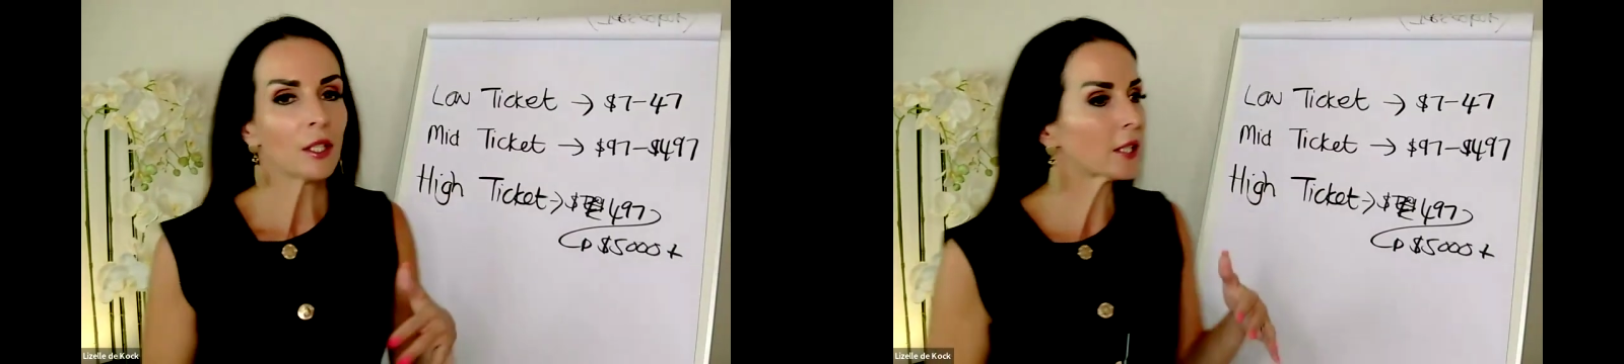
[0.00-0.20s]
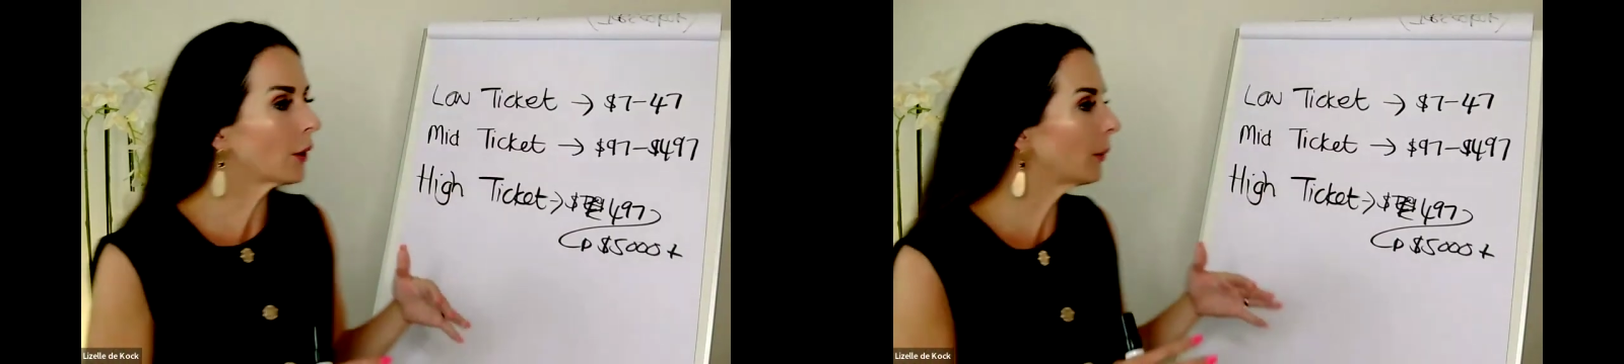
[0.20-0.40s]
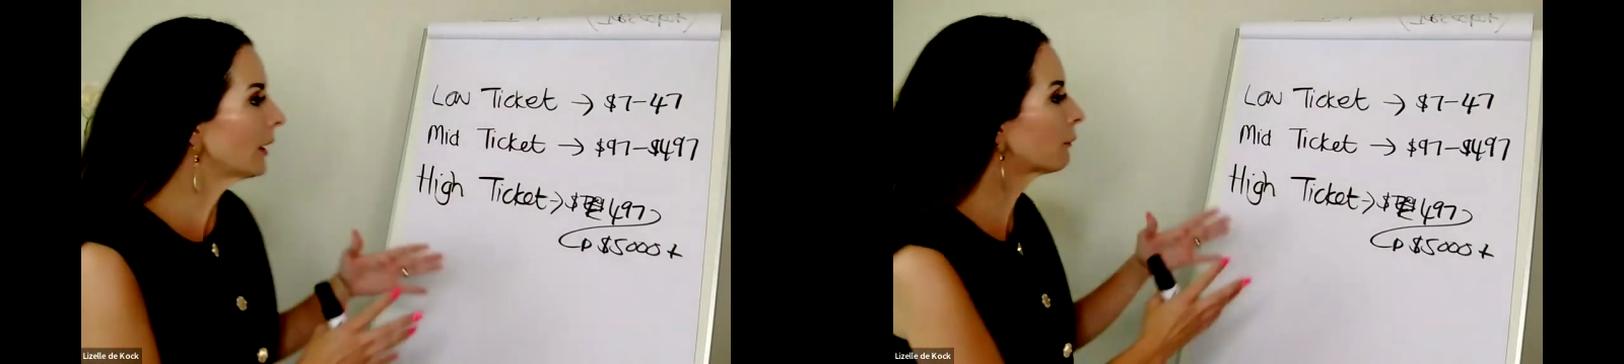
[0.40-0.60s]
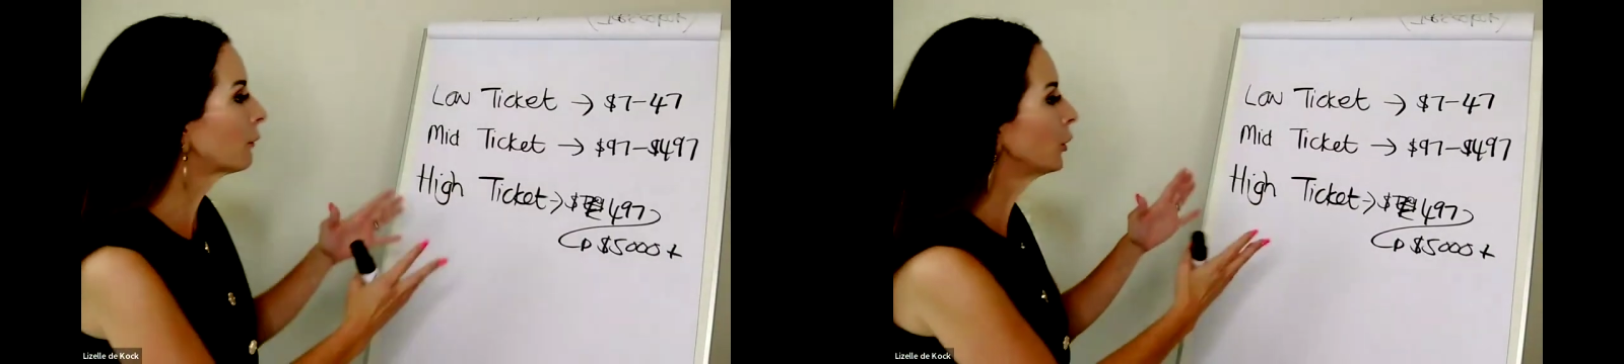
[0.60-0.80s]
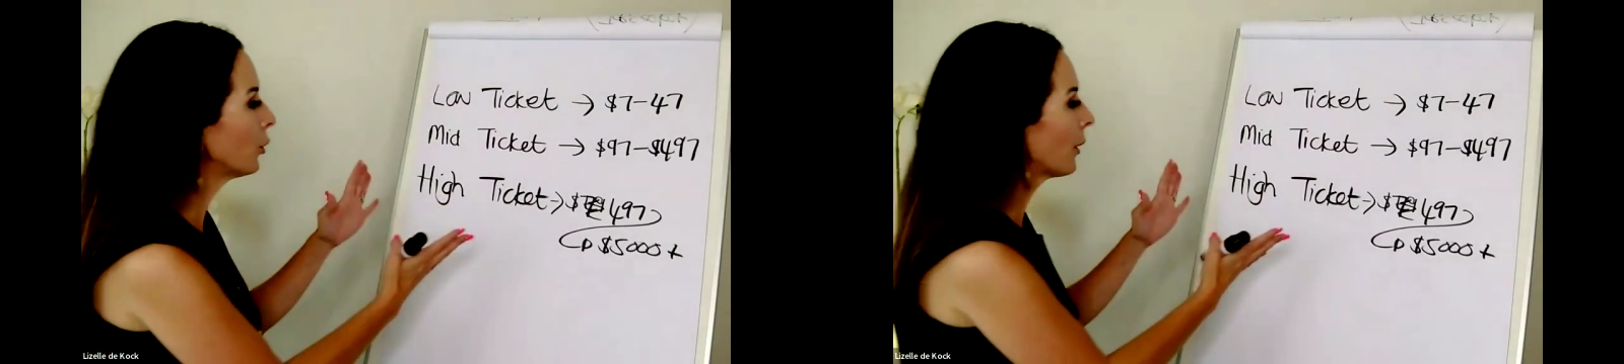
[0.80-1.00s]
So
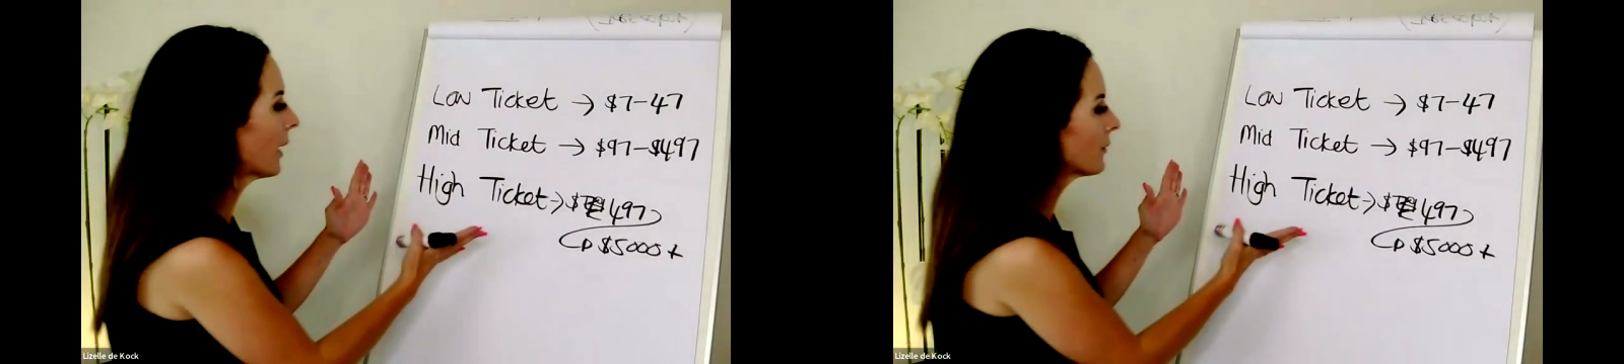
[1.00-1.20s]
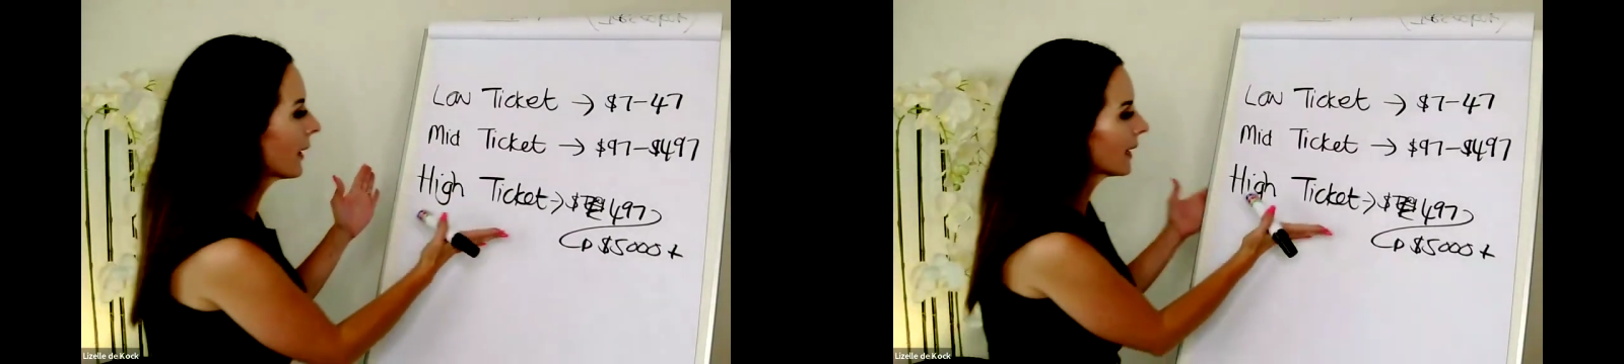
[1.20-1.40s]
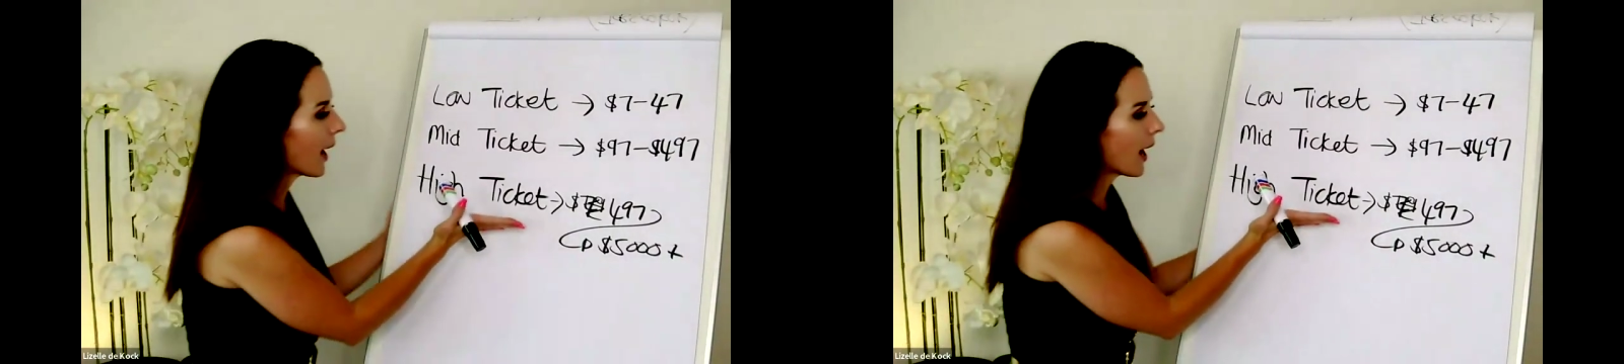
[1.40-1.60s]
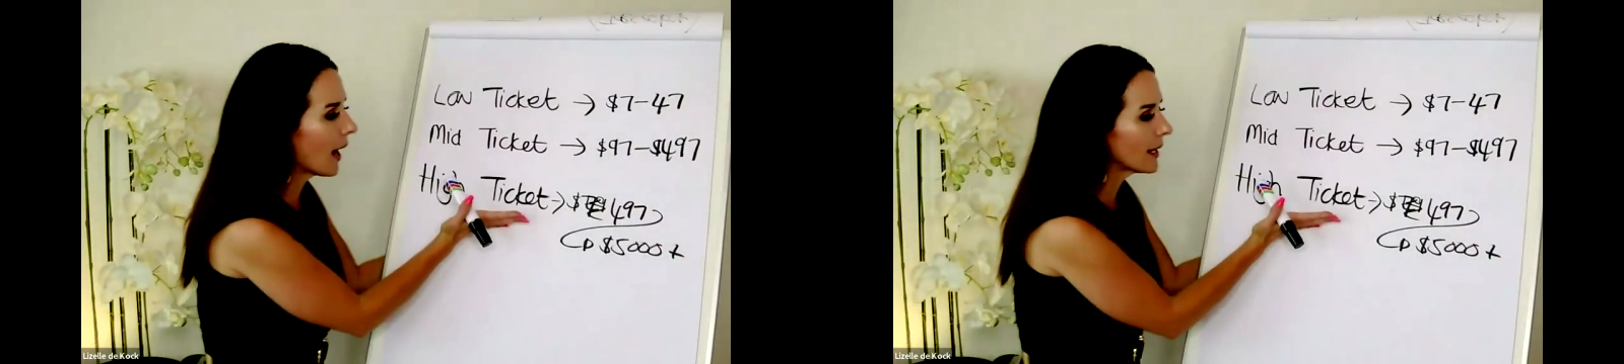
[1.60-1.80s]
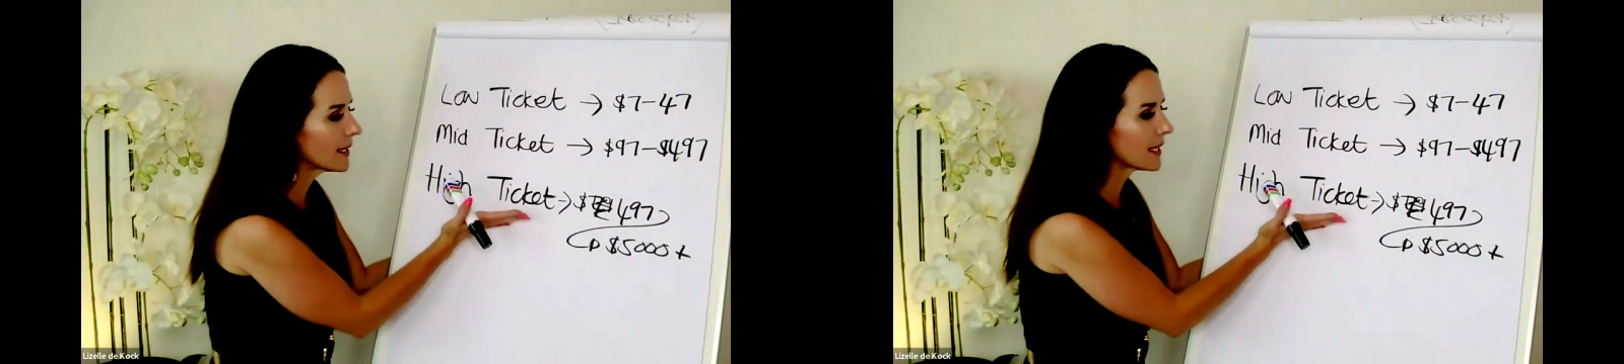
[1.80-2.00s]
if you have a
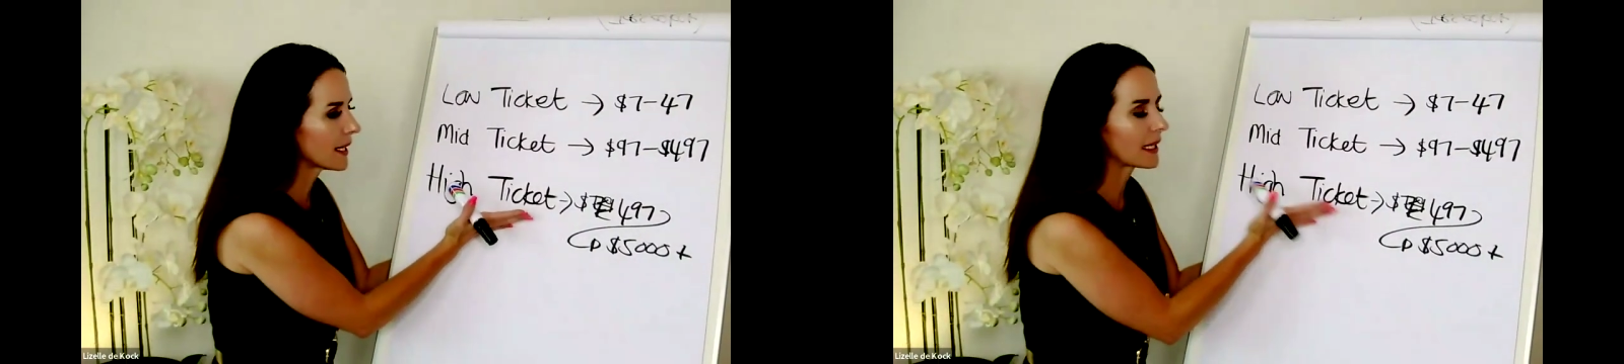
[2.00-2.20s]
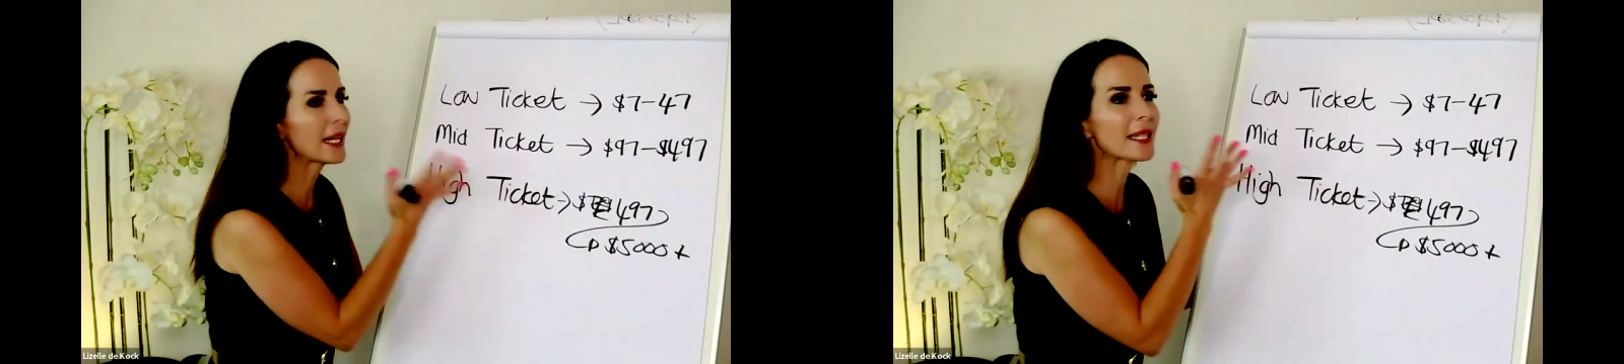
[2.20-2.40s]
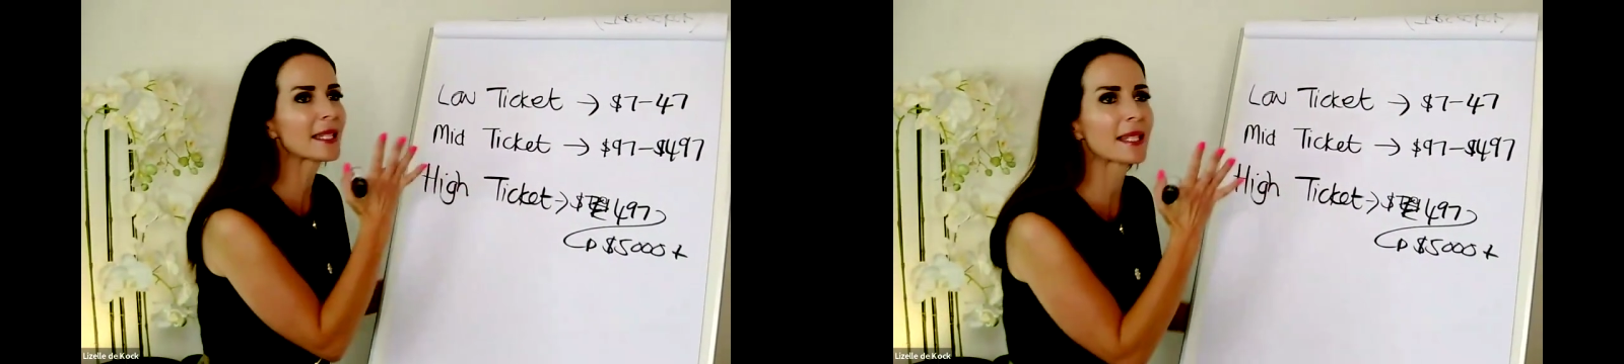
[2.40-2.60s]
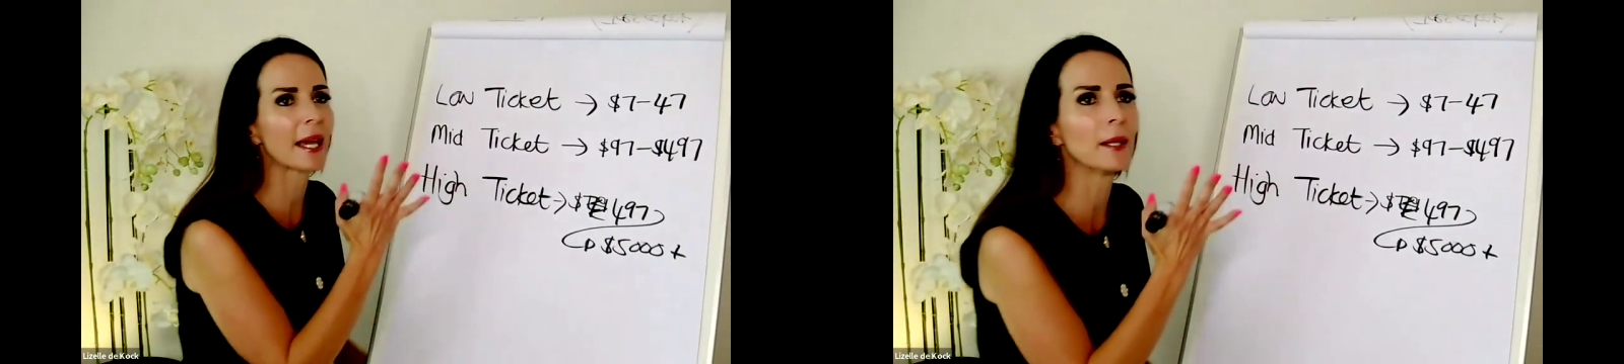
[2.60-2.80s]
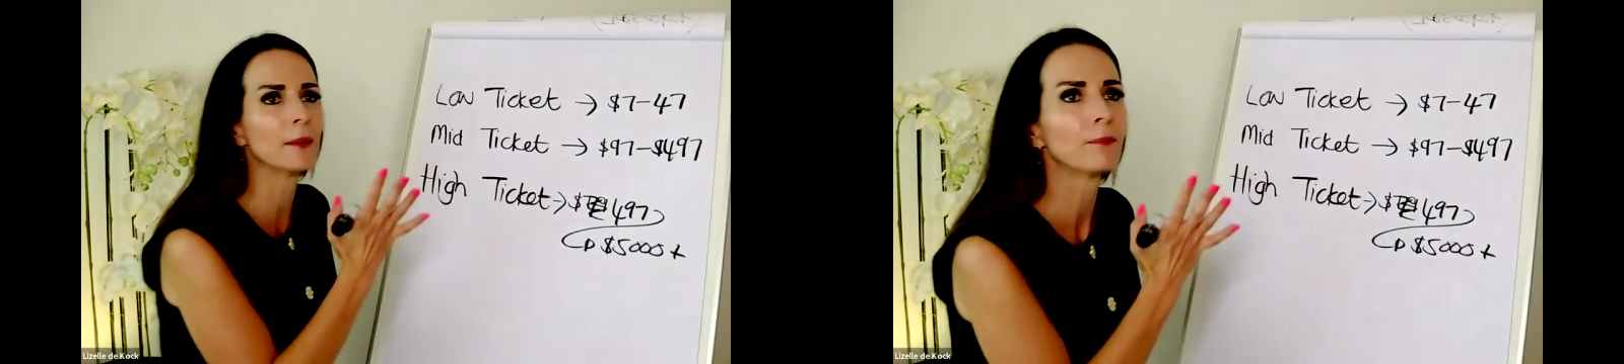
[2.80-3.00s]
high ticket, let's
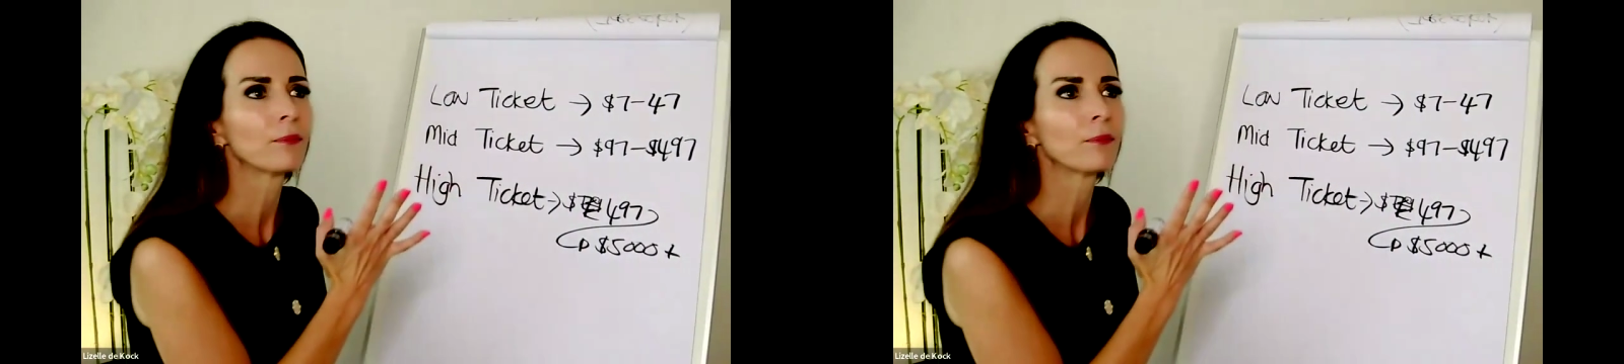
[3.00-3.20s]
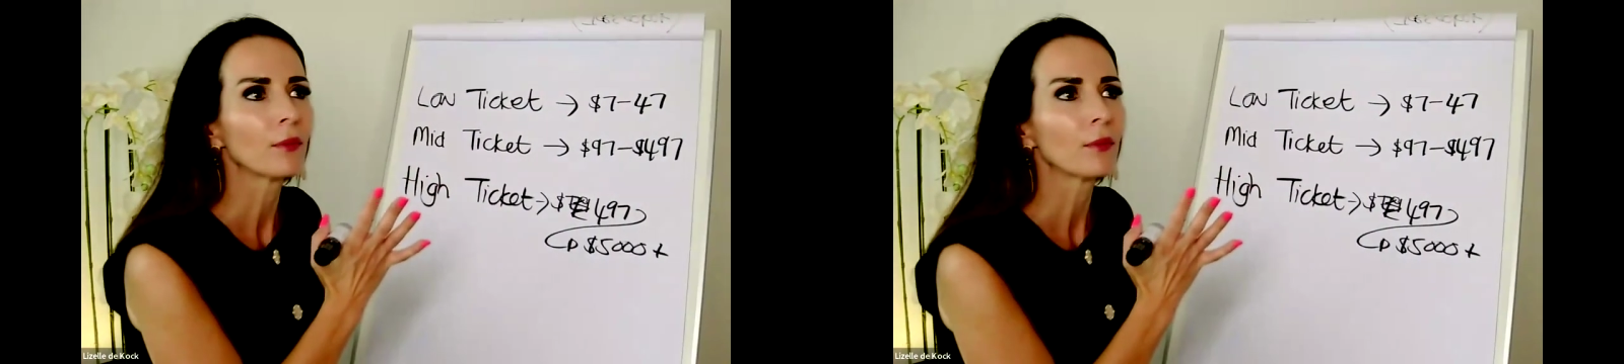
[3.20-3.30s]
say